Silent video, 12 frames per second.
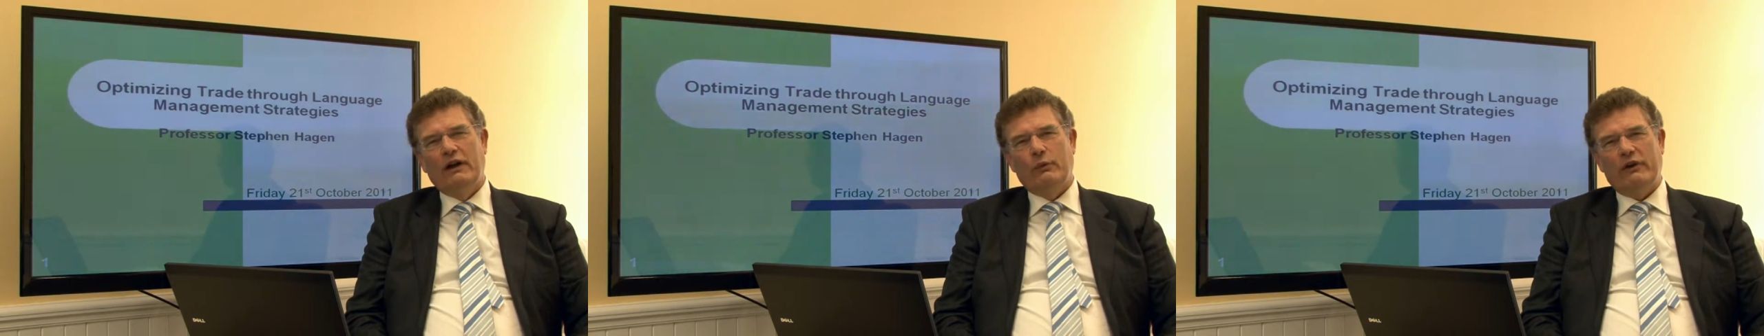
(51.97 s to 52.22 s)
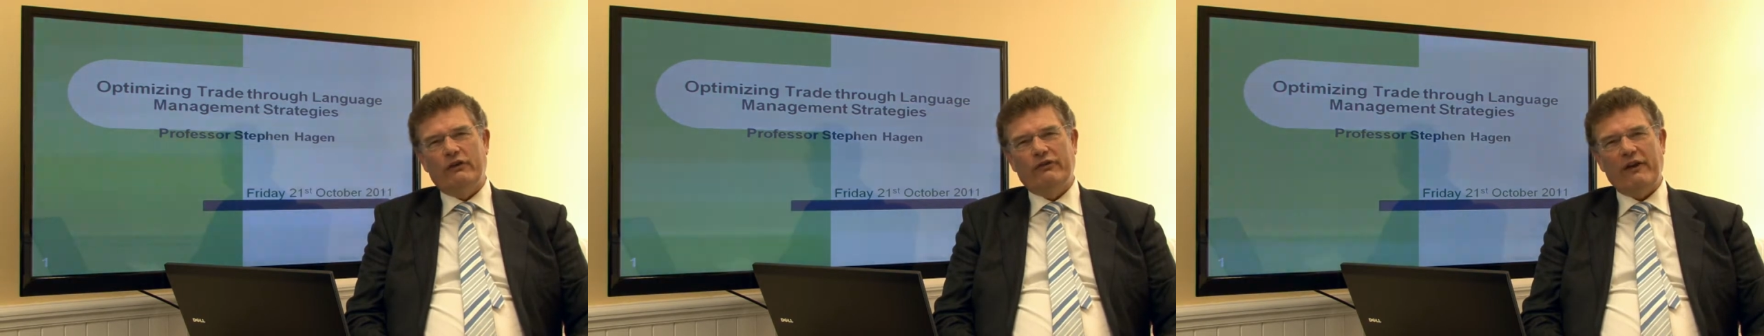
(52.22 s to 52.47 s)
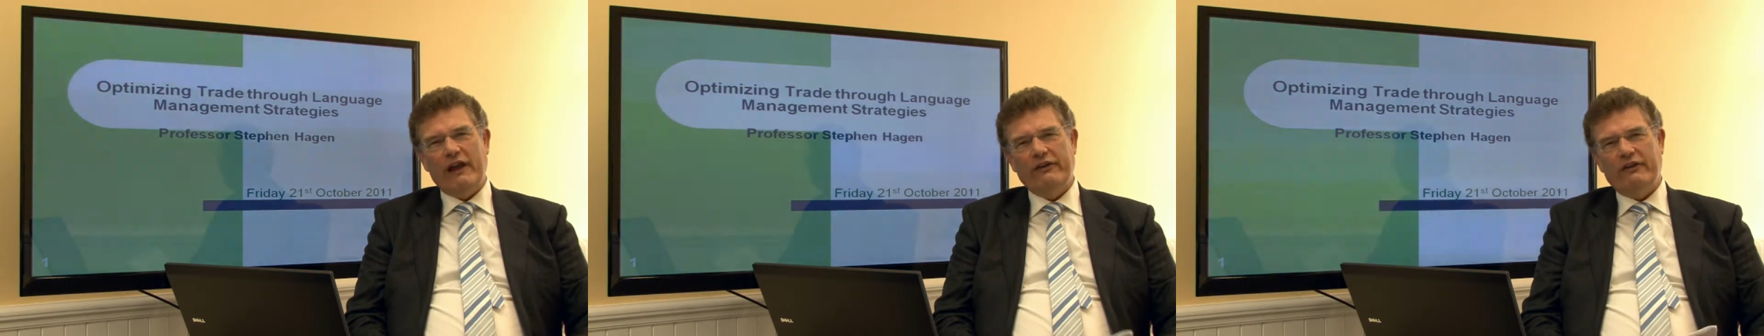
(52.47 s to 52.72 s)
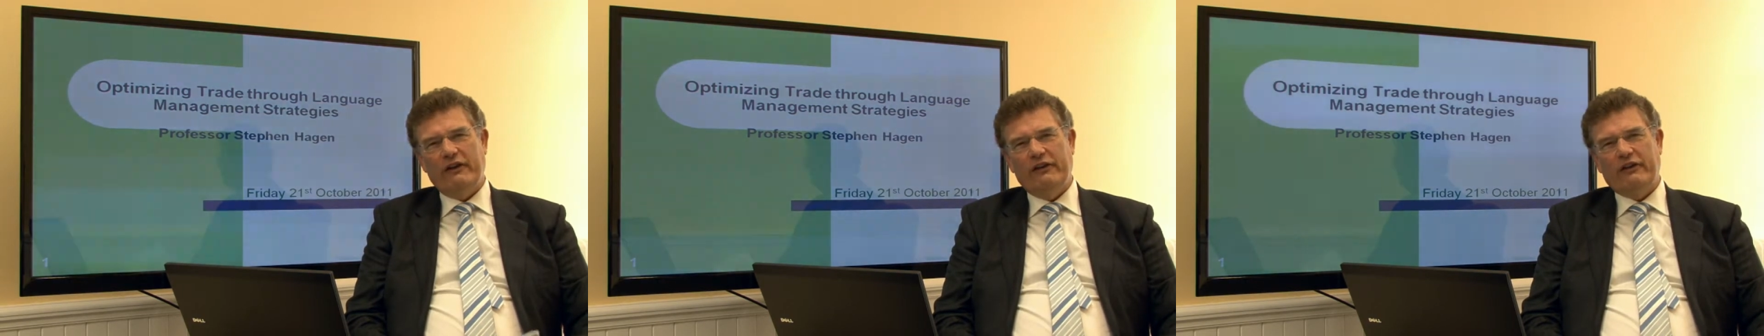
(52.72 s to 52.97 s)
which
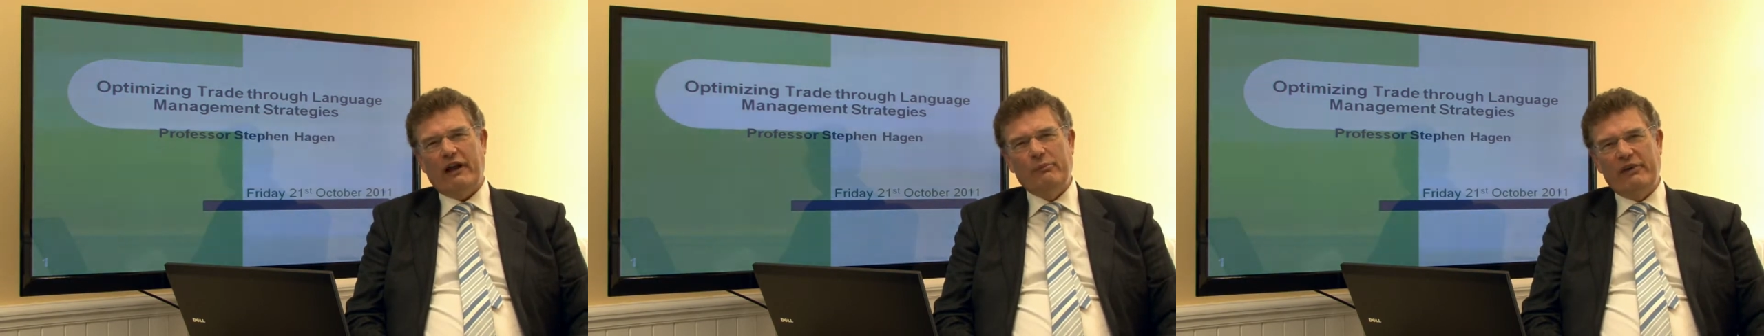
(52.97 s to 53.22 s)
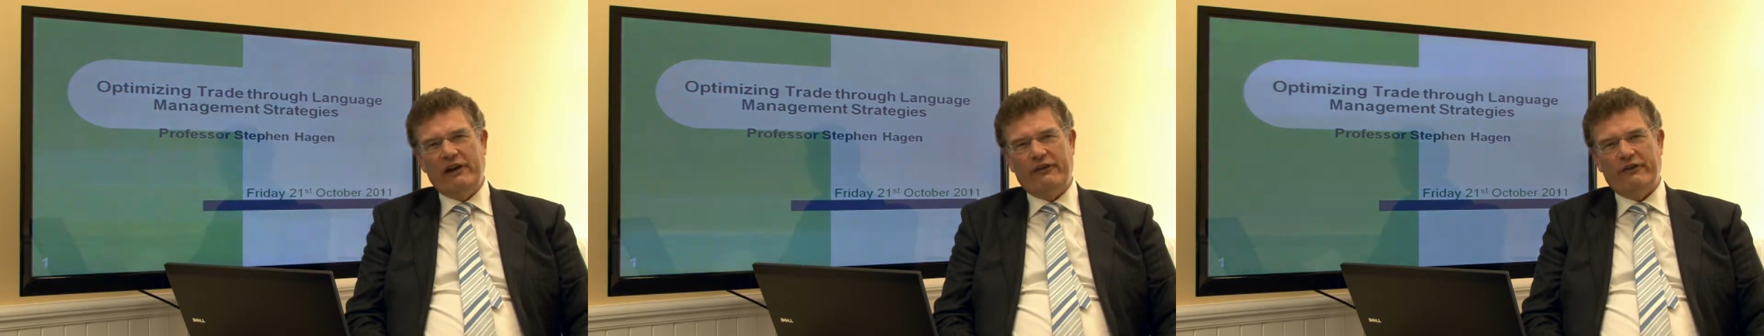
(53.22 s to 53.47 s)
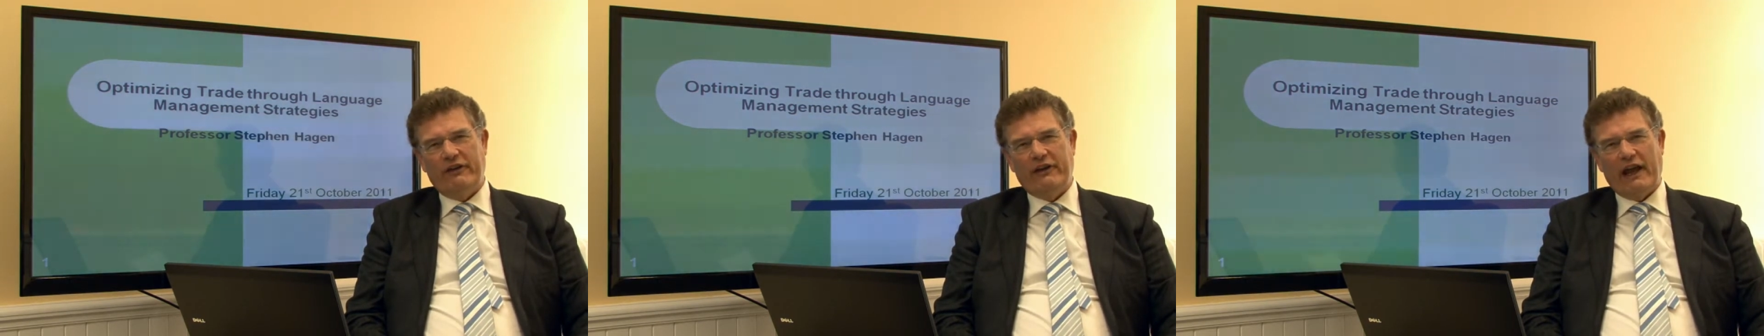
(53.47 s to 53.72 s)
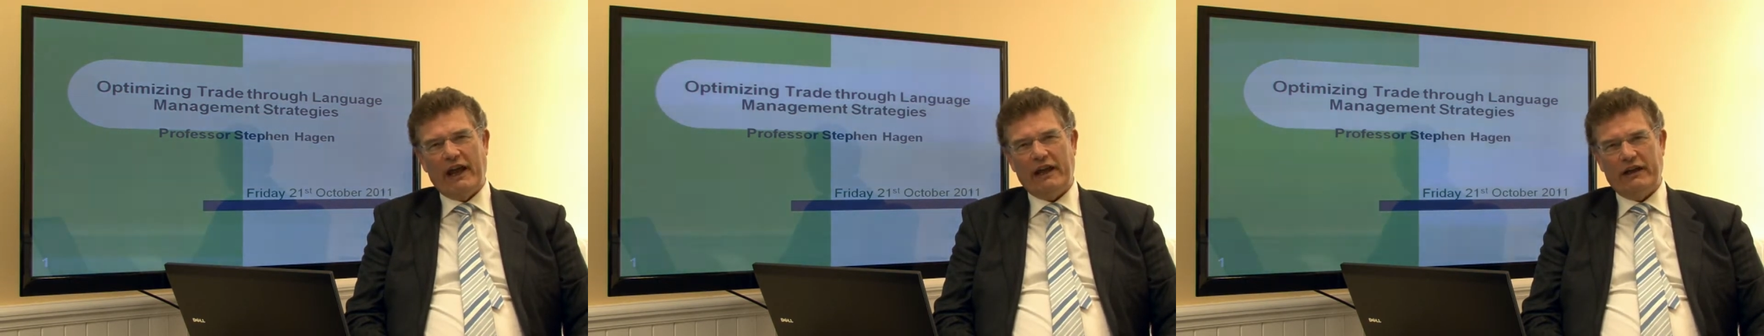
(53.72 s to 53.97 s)
faces companies
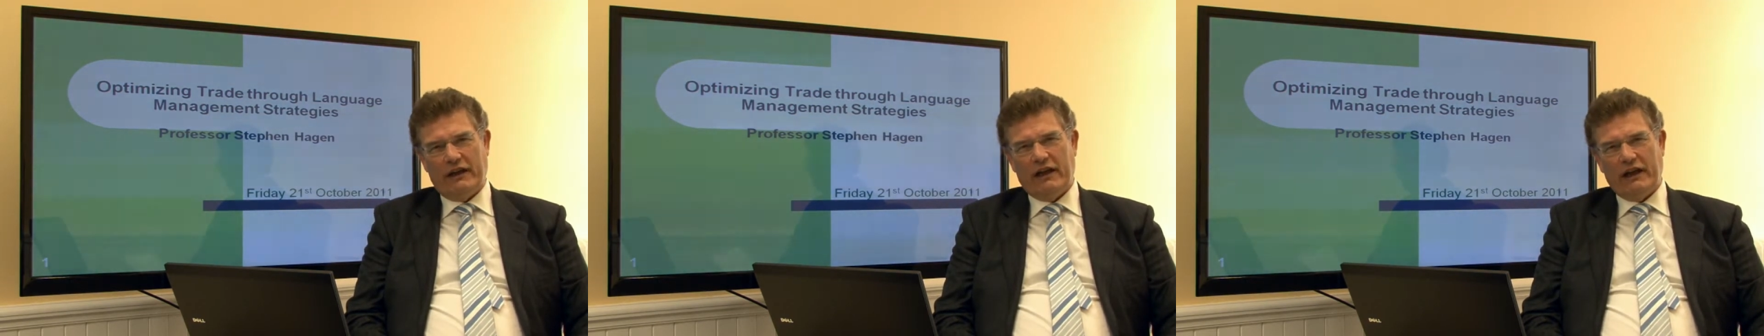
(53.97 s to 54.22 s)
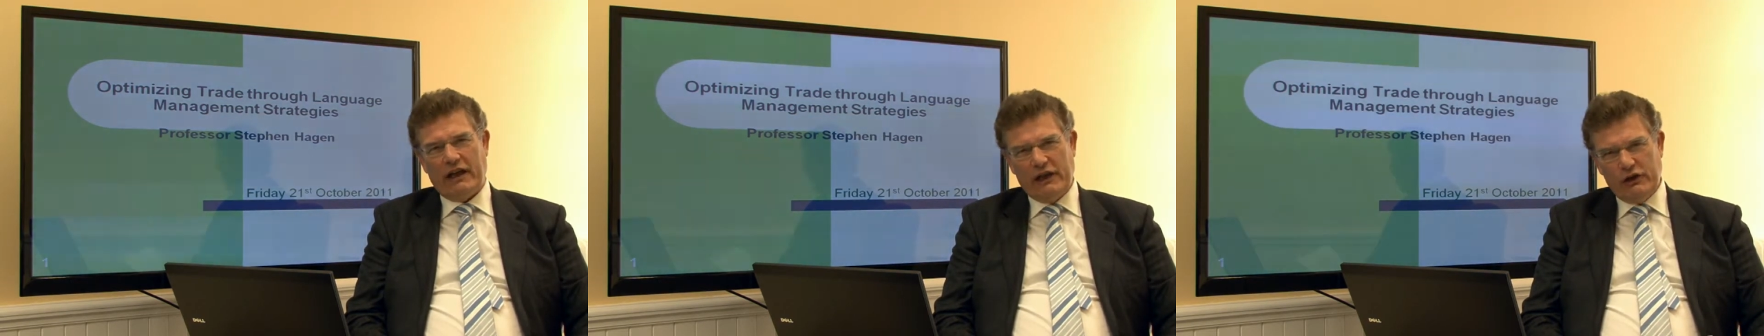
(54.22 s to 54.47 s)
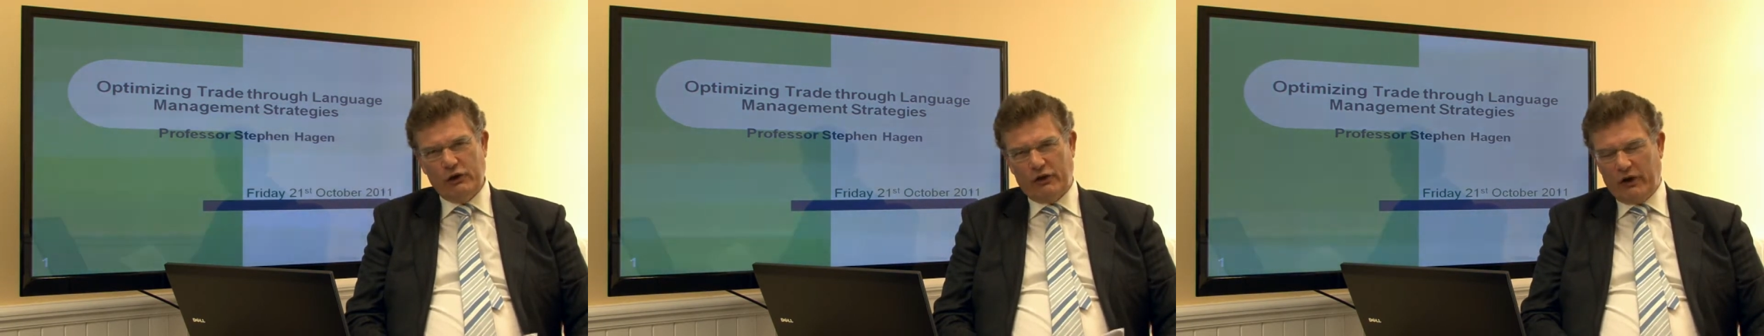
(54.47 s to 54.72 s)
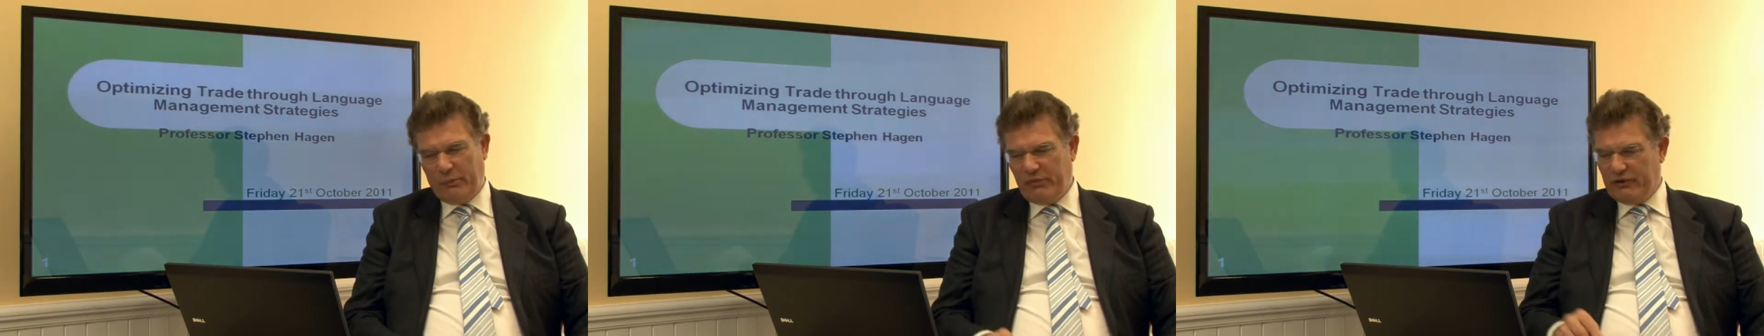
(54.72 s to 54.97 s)
today in
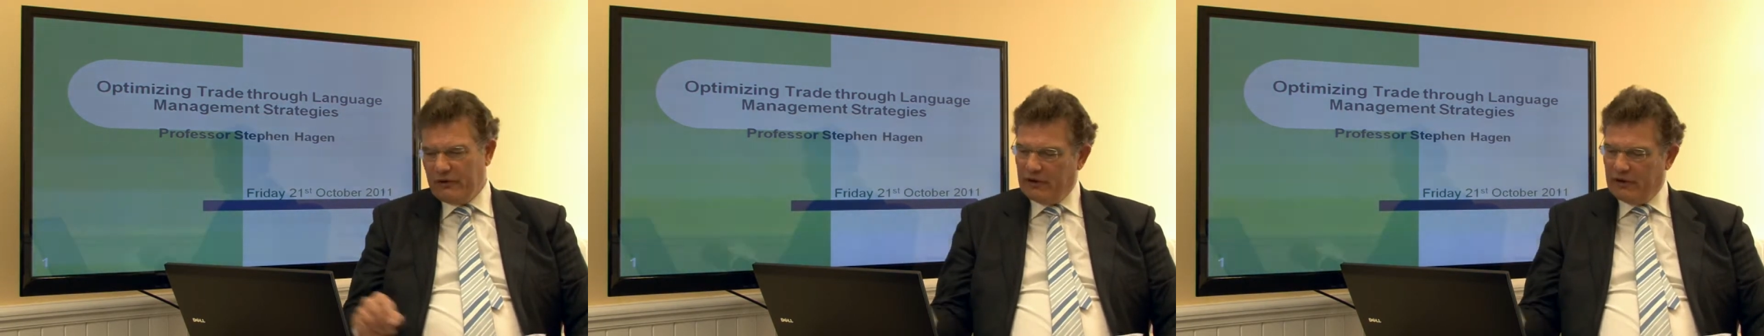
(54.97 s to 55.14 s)
Europe.